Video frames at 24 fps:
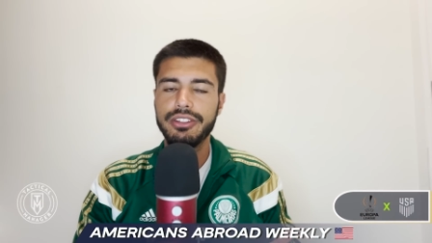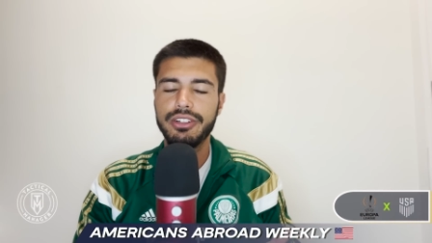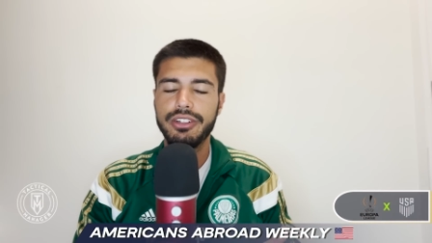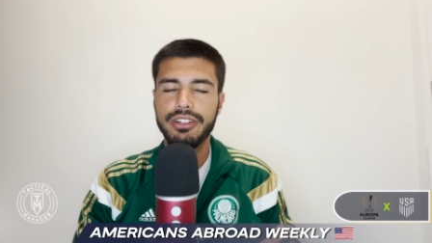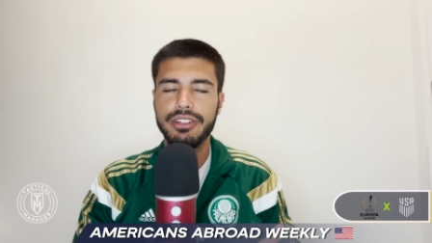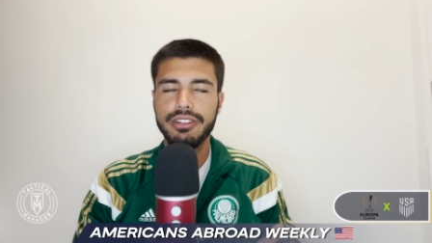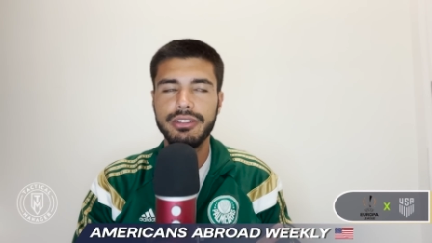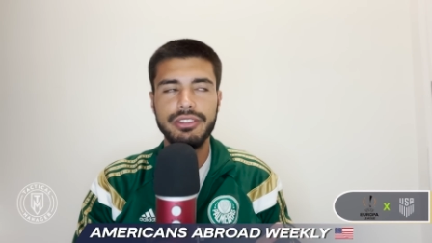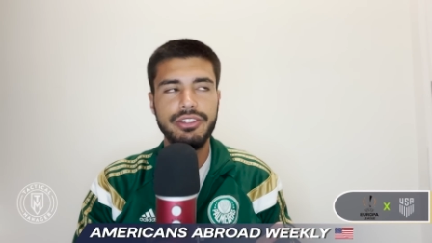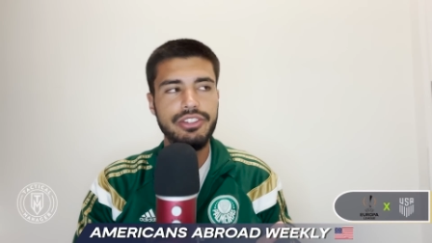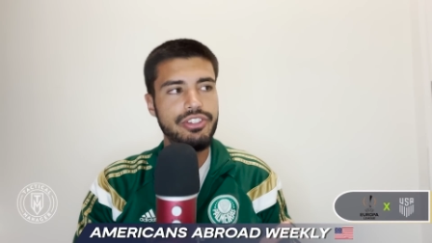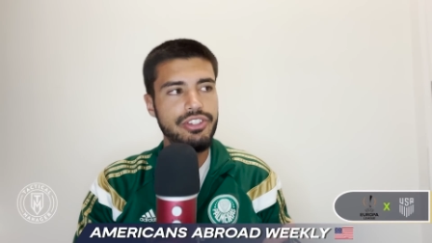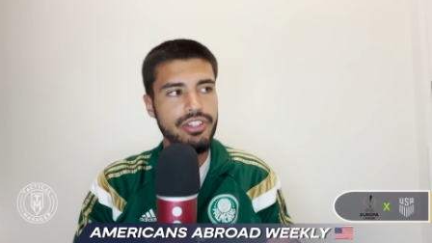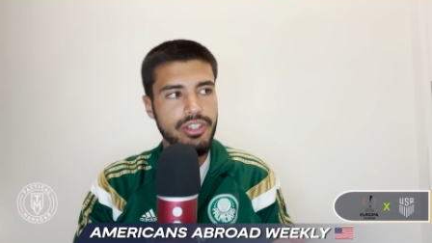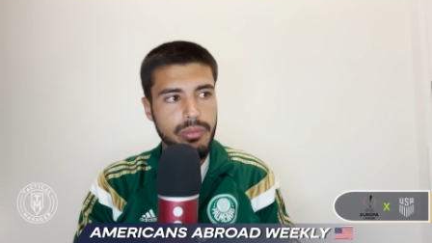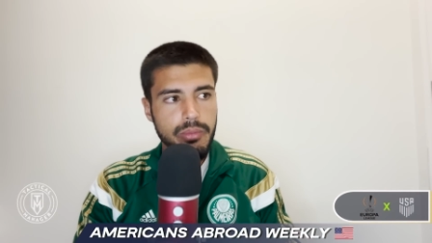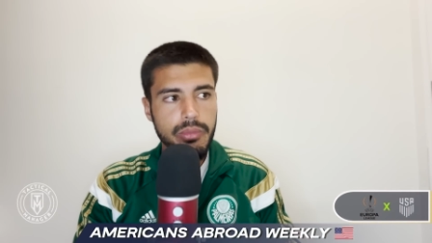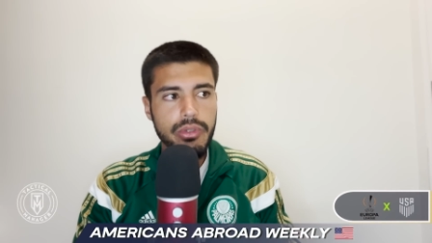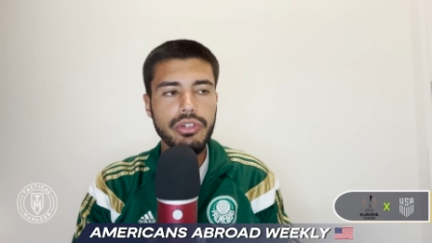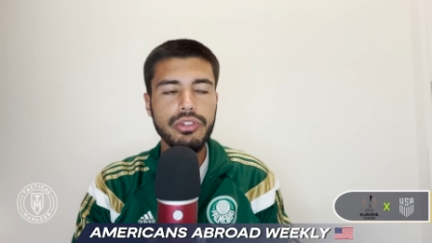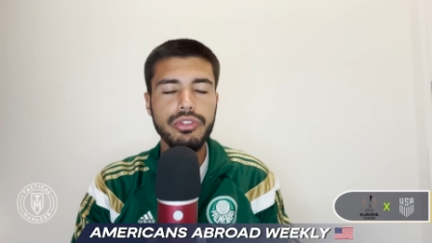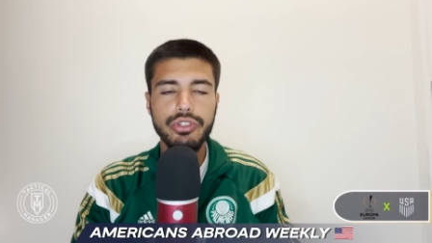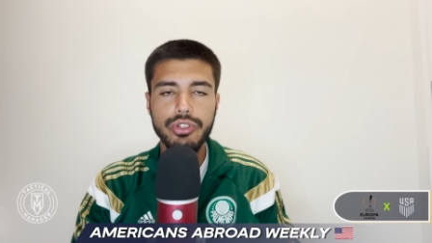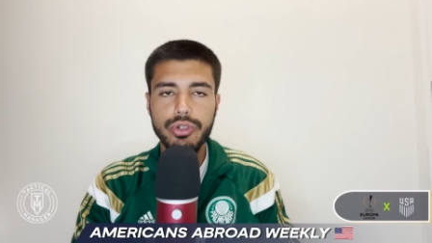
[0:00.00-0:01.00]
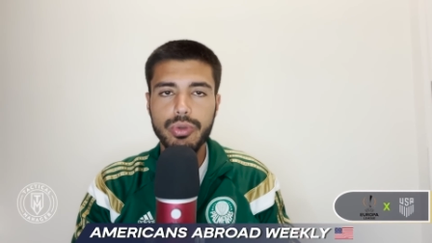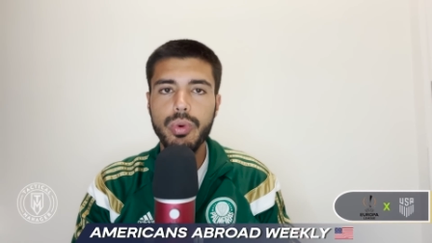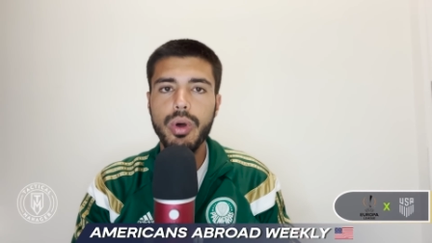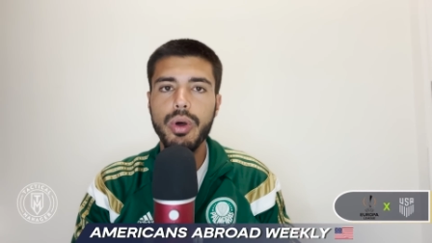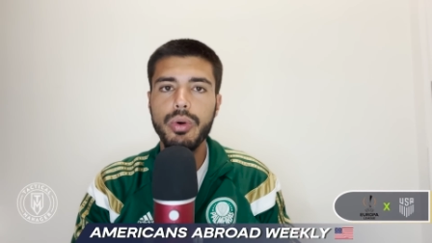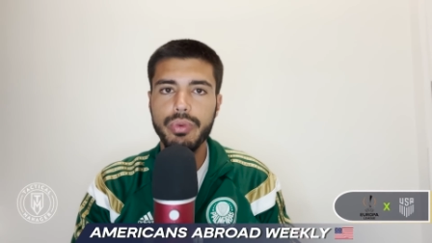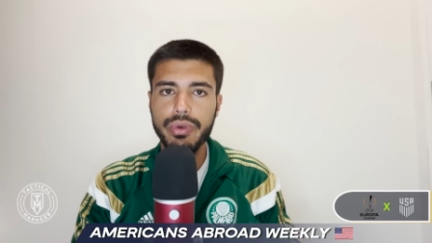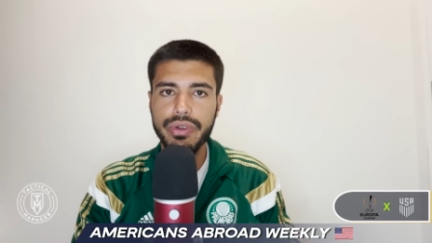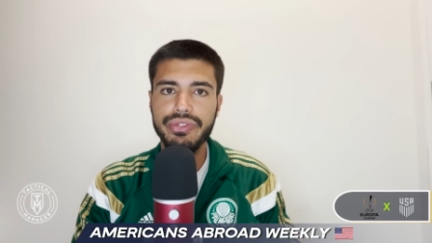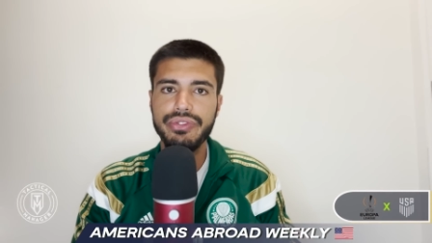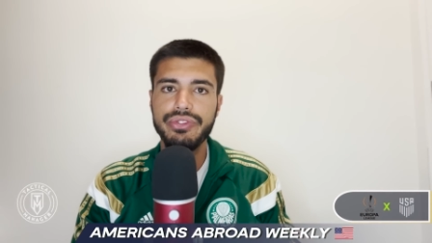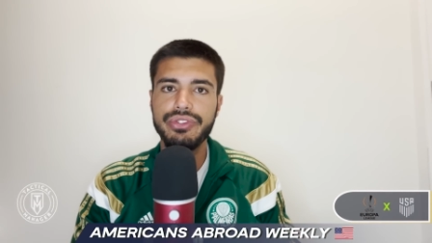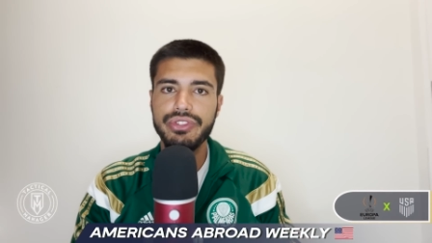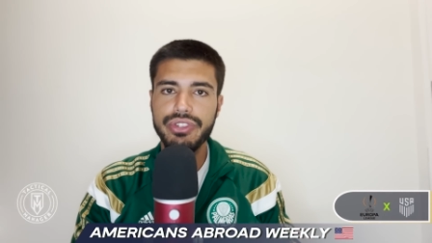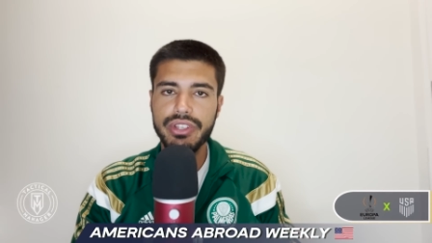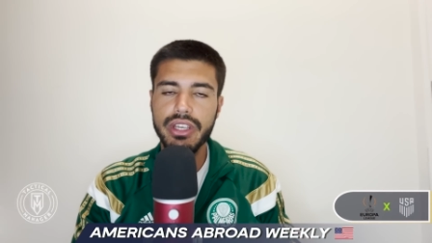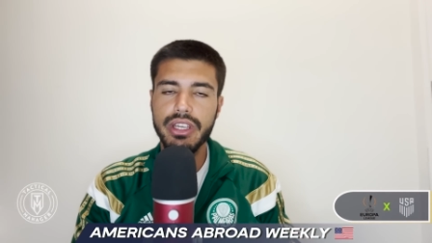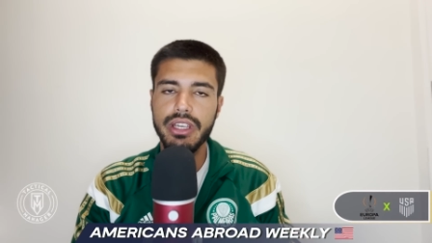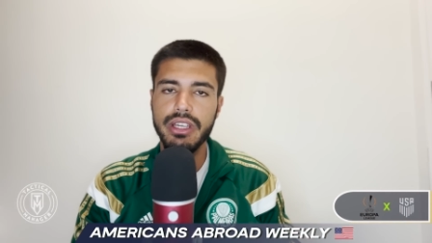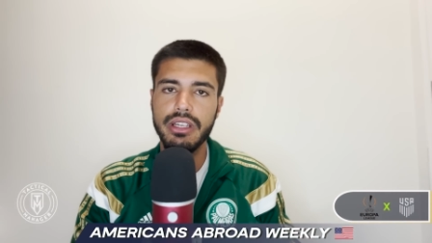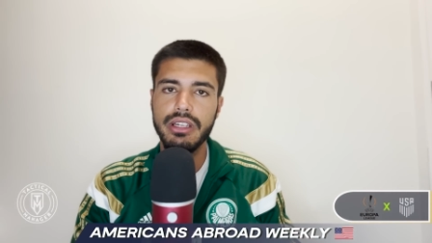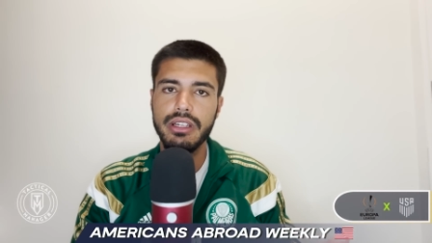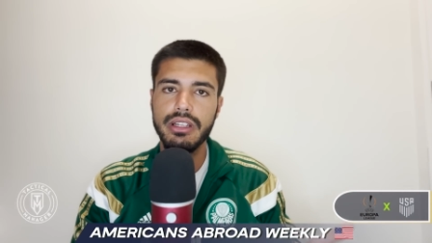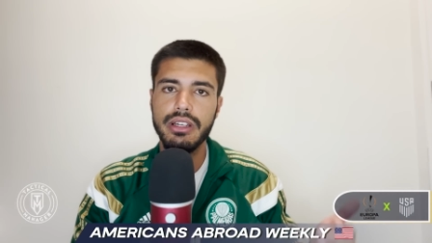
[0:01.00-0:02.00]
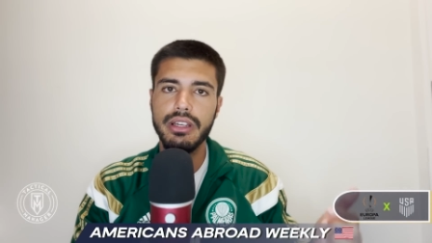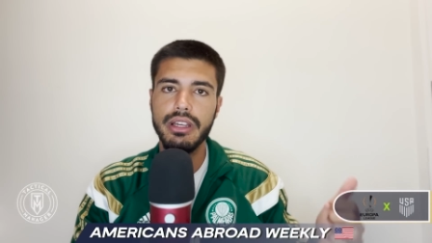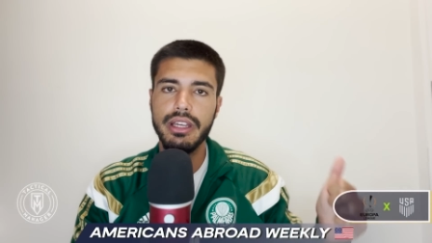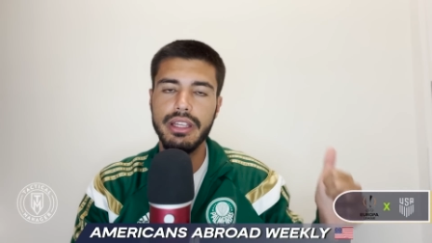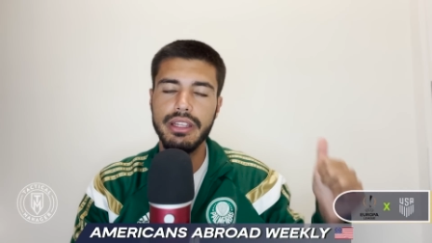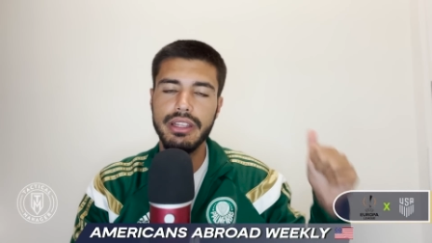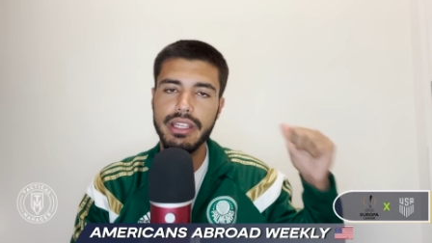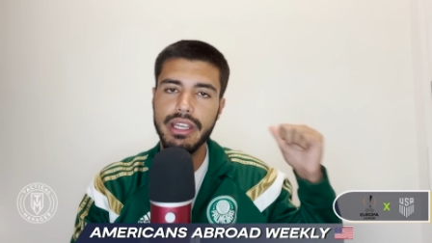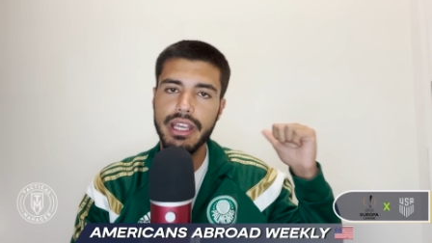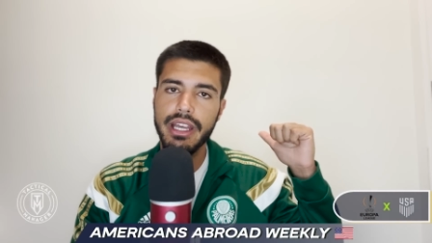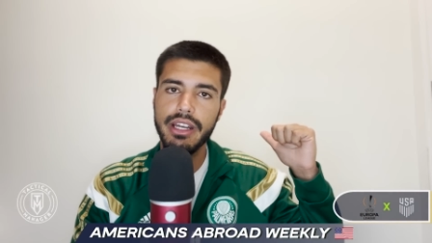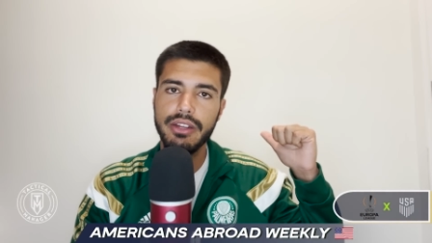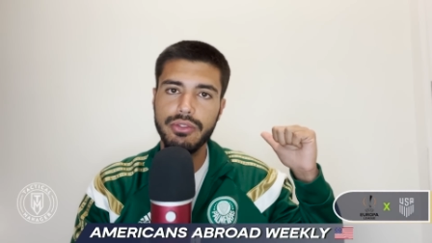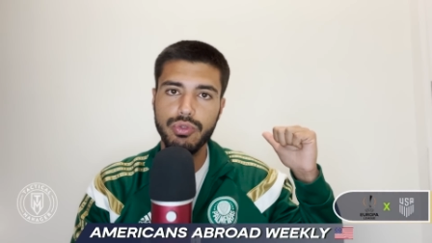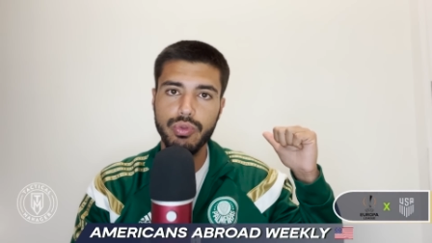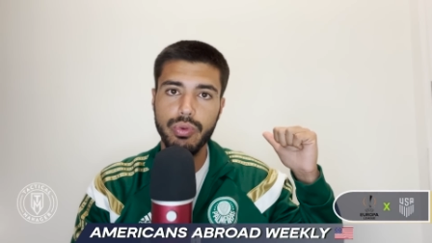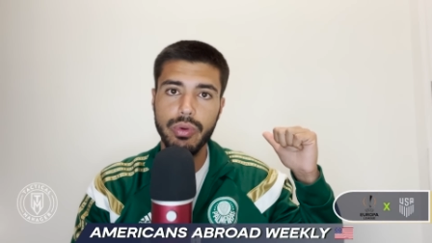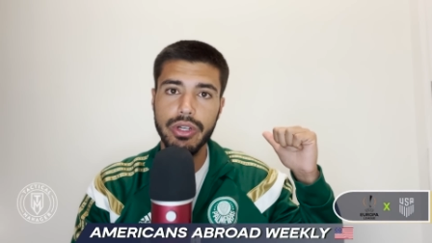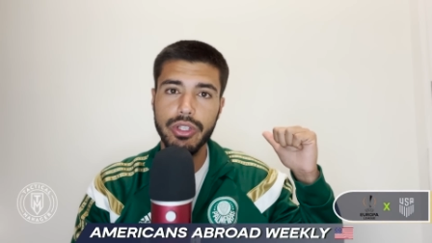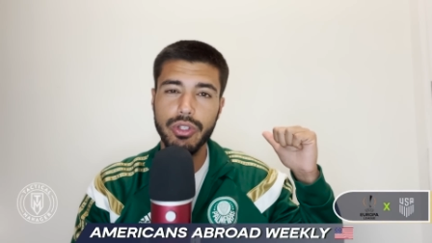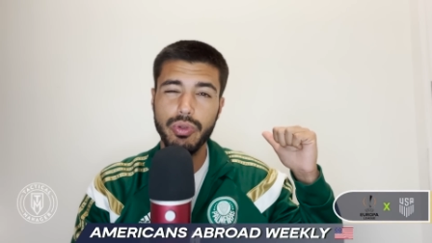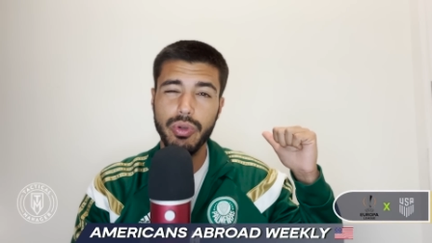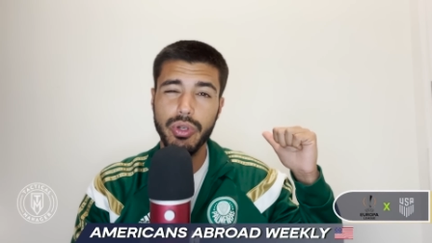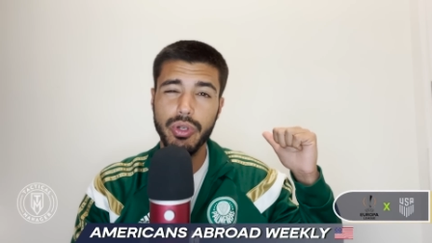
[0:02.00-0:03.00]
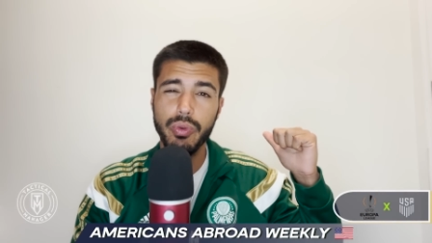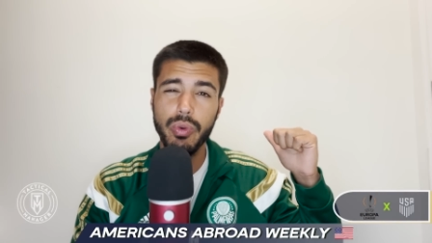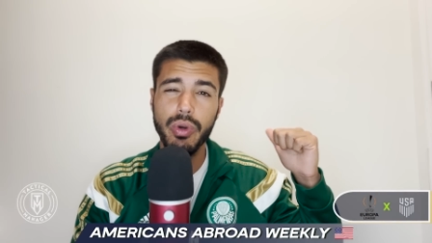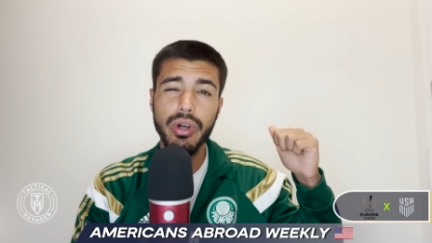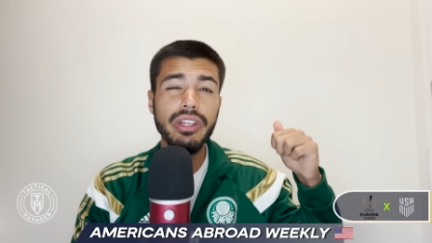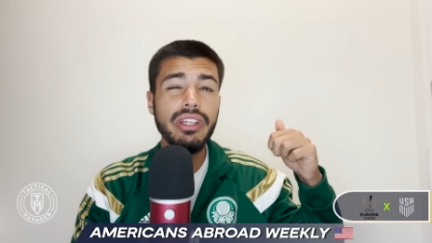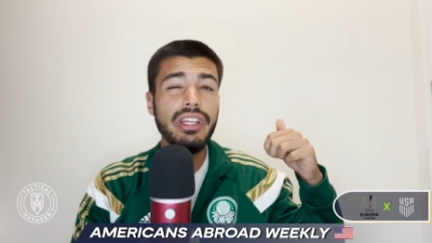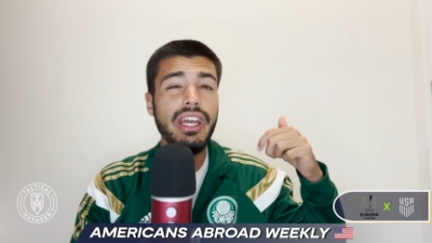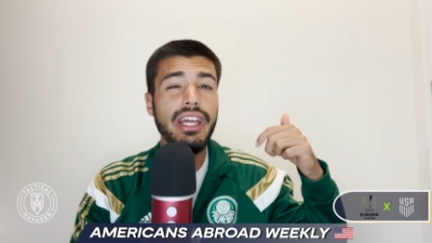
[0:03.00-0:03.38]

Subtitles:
are similar to what we've seen in the end of 2021,